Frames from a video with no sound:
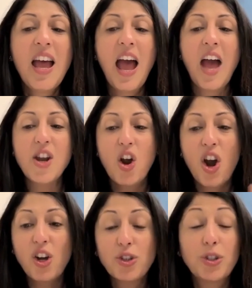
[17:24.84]
and our
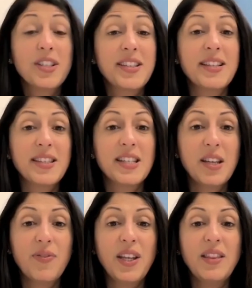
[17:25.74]
ultra
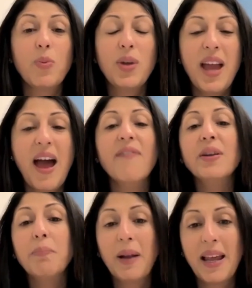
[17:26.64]
sensitivity that we have
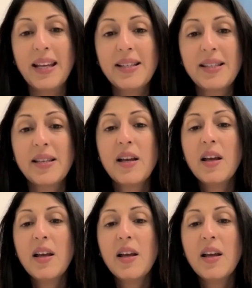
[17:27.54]
in place,